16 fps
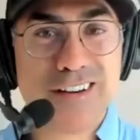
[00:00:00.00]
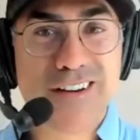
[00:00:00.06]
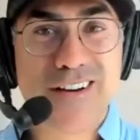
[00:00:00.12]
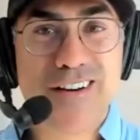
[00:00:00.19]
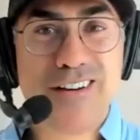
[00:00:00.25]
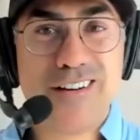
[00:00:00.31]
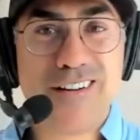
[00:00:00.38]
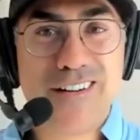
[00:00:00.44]

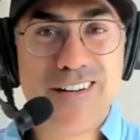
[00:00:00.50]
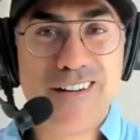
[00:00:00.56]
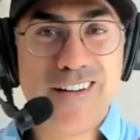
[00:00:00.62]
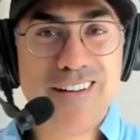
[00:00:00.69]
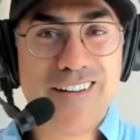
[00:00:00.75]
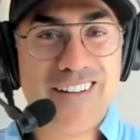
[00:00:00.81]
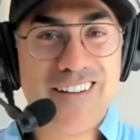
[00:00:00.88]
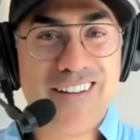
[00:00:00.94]
Yes.
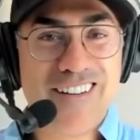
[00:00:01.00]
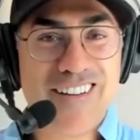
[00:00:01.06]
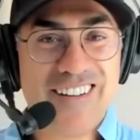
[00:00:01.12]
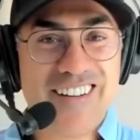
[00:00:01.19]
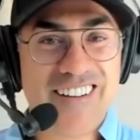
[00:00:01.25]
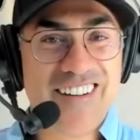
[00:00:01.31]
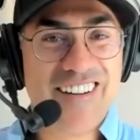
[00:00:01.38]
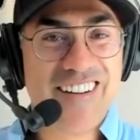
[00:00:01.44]

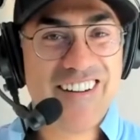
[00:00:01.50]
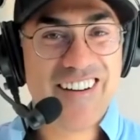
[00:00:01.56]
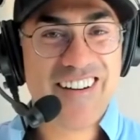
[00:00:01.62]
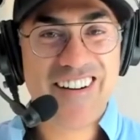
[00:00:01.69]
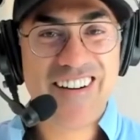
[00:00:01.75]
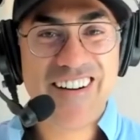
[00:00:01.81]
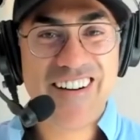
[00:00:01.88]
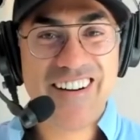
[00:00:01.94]
So
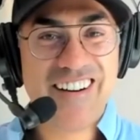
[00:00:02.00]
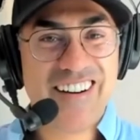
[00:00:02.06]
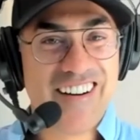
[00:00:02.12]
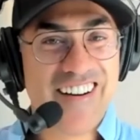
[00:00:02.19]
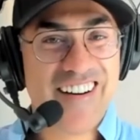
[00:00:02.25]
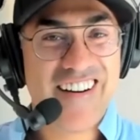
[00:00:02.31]
yeah, and the